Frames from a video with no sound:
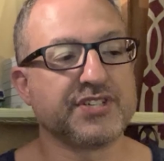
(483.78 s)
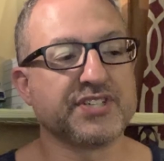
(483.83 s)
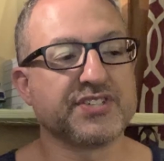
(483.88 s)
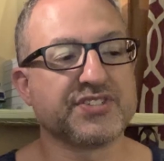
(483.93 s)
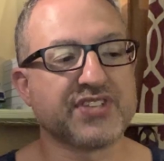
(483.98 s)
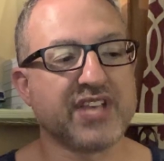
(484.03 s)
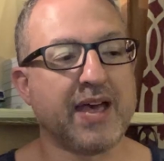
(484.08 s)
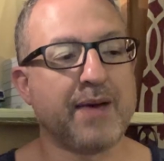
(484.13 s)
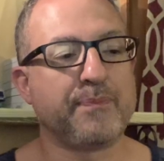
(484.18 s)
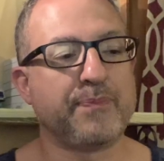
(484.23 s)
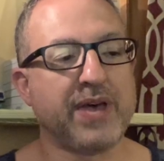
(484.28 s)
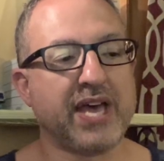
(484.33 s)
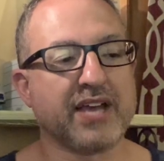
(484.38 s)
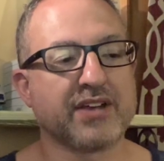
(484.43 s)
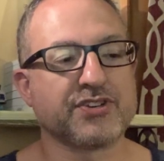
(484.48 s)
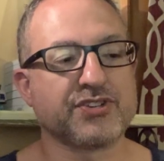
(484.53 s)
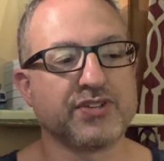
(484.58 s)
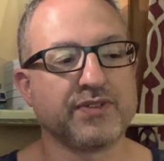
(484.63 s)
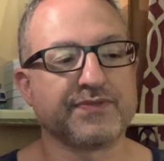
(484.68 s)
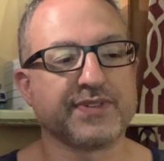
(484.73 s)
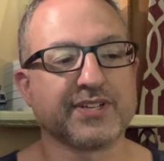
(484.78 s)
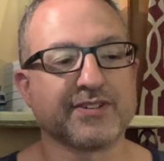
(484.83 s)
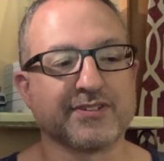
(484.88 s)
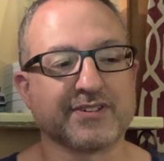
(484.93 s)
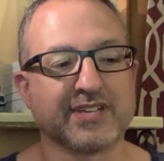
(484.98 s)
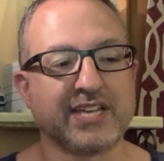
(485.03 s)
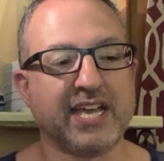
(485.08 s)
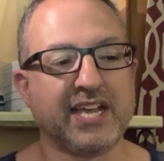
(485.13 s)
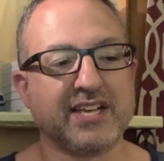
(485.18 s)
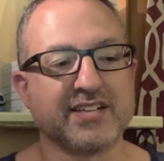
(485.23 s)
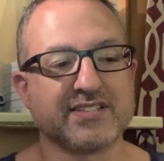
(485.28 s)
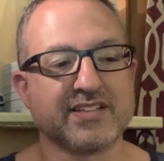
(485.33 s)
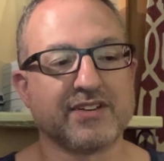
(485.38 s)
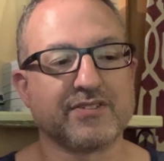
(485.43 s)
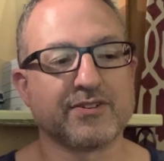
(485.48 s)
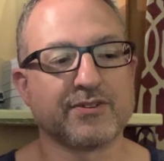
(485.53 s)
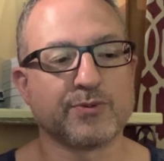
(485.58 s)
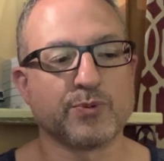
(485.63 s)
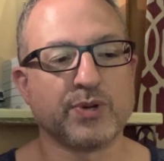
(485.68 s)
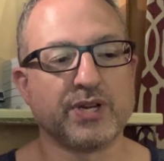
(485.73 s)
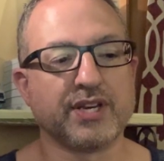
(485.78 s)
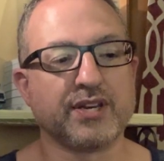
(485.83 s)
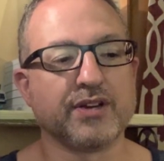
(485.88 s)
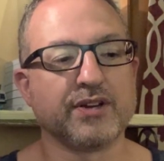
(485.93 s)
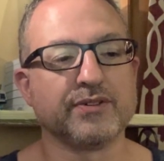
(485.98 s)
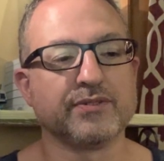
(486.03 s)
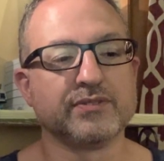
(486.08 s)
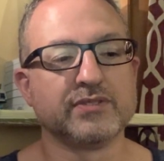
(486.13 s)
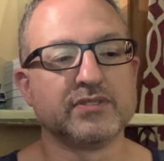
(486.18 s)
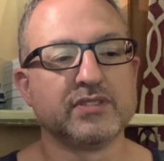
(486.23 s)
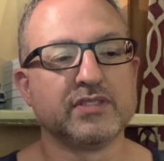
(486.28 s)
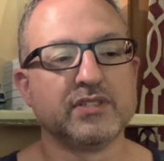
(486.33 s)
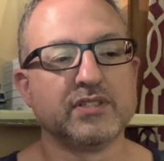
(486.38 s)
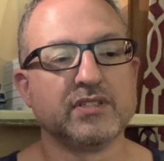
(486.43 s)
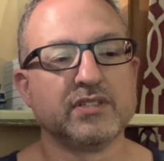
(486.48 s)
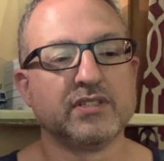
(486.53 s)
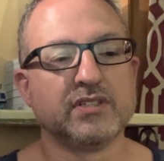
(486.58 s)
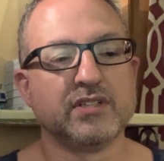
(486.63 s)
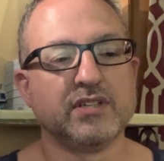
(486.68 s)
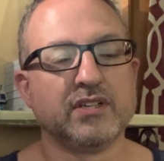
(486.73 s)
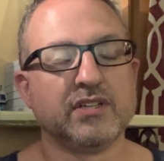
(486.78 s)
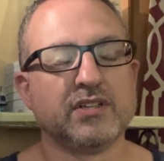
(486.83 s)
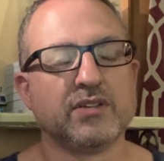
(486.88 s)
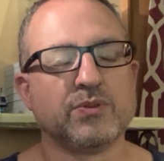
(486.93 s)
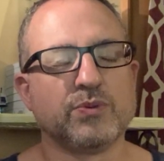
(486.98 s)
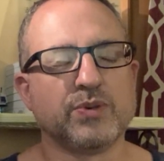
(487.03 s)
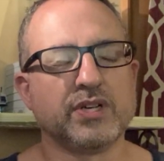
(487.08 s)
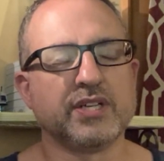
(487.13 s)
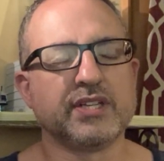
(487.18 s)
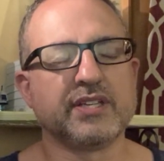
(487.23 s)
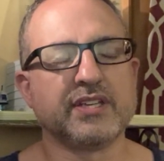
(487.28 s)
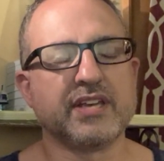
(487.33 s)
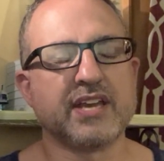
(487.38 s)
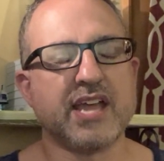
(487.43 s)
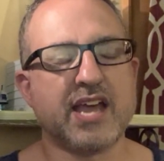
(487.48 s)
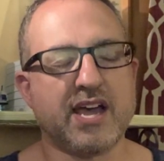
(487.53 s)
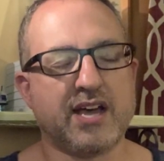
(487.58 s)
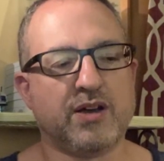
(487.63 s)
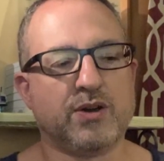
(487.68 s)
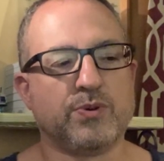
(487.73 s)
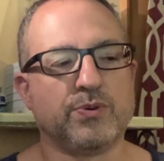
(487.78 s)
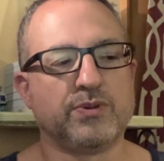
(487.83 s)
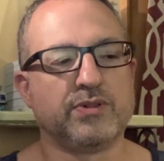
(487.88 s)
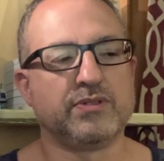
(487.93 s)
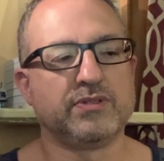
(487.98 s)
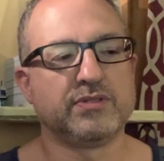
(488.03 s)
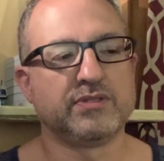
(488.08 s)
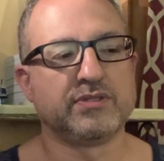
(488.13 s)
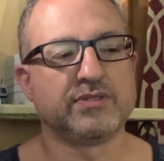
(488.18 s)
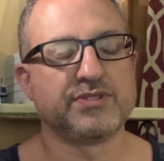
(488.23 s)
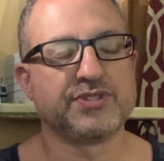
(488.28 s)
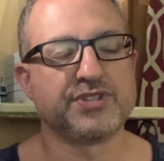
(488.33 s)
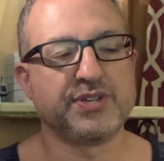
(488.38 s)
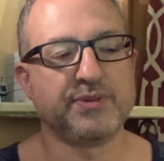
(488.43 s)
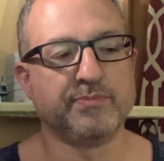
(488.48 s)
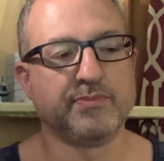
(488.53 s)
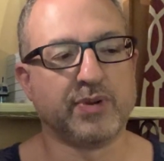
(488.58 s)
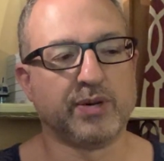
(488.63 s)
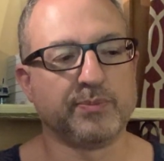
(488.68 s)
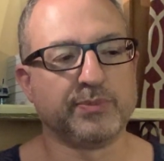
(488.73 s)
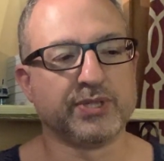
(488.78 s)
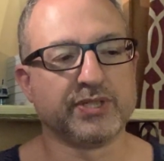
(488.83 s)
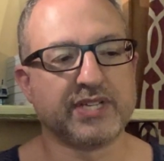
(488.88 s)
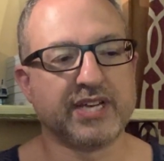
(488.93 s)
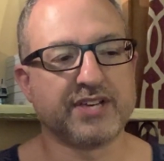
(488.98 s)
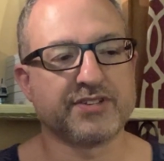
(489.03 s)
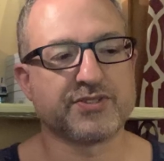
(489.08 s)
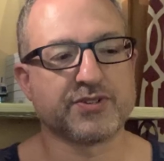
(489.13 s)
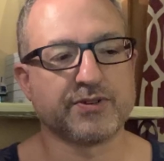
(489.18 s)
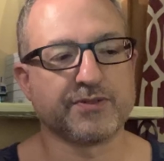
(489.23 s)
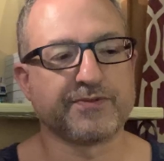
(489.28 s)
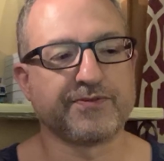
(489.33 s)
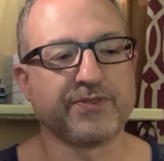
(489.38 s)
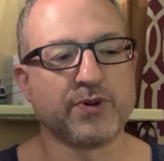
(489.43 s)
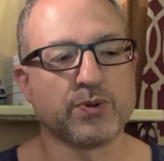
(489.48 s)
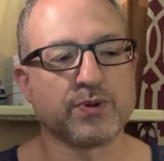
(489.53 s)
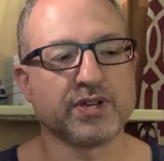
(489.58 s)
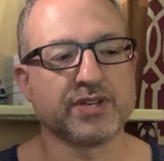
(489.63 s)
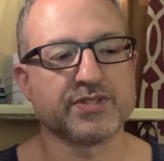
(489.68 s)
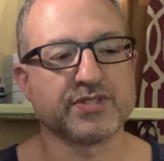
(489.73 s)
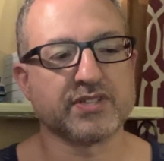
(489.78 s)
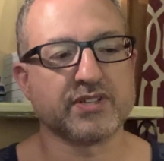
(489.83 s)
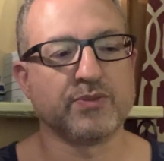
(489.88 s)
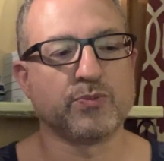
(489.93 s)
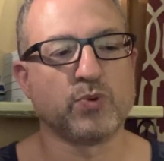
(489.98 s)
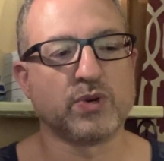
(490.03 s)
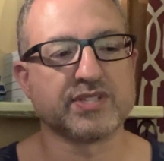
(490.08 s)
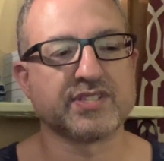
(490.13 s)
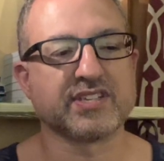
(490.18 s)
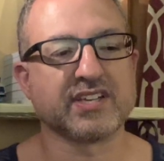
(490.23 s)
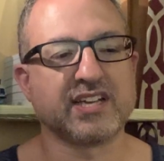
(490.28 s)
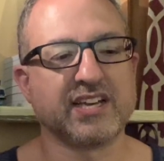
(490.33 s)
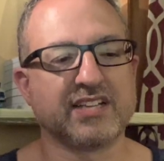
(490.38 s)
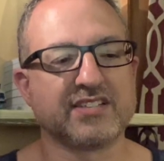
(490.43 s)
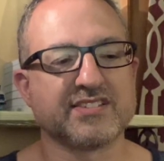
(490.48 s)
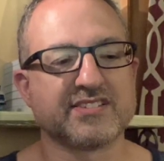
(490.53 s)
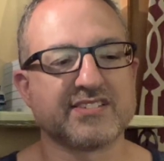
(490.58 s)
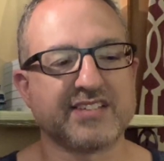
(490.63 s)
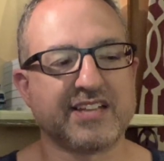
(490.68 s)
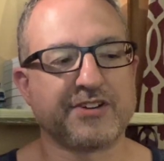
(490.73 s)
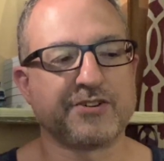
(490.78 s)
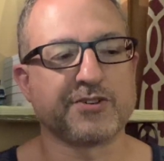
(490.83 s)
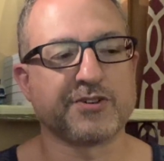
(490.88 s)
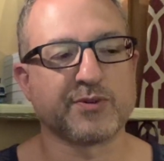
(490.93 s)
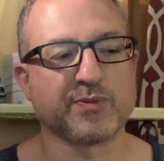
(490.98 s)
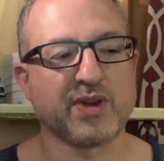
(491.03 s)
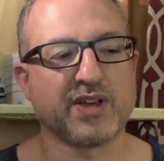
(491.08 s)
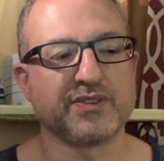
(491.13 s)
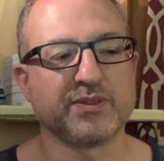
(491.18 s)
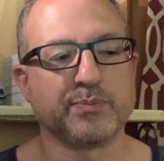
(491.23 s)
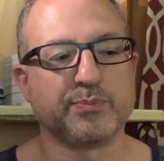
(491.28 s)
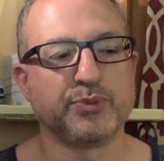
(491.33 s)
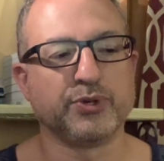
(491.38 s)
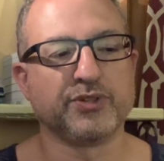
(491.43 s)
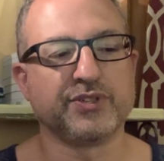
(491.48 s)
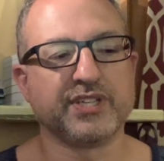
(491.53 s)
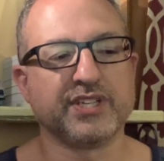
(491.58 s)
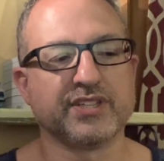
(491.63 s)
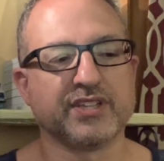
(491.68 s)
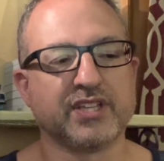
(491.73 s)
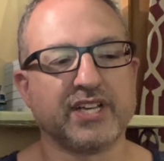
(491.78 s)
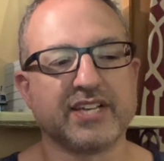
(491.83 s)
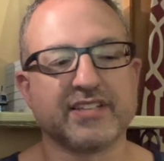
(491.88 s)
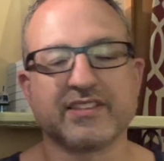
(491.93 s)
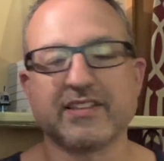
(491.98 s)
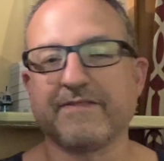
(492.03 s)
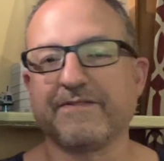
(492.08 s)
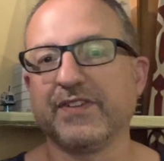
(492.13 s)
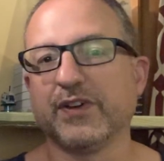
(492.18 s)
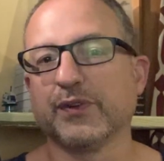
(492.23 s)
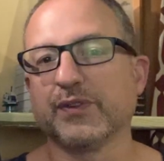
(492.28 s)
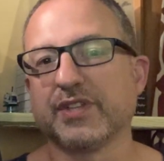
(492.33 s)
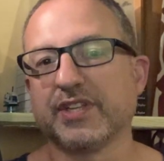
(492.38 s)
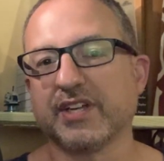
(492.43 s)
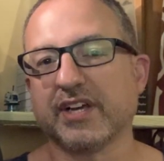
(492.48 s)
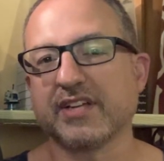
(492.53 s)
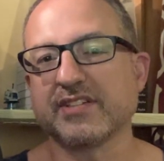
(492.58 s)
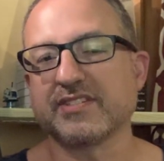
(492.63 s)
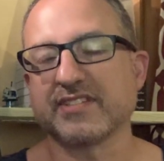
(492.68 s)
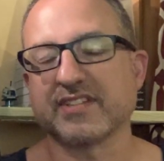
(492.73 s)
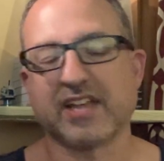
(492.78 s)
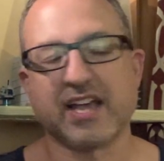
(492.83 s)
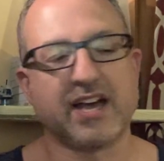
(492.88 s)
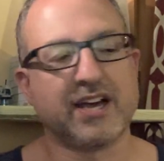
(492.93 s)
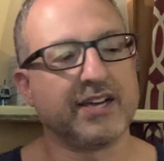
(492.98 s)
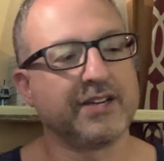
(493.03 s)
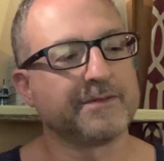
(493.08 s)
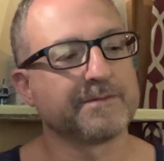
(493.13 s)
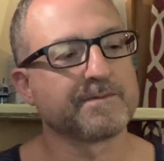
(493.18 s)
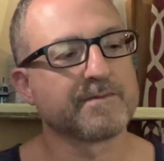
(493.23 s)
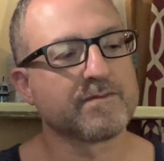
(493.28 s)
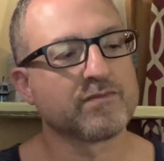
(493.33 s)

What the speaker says: She sat back, shifting her gaze out her window. What now? She mumbled as her focus once again centered around the brilliant light that filled the night sky.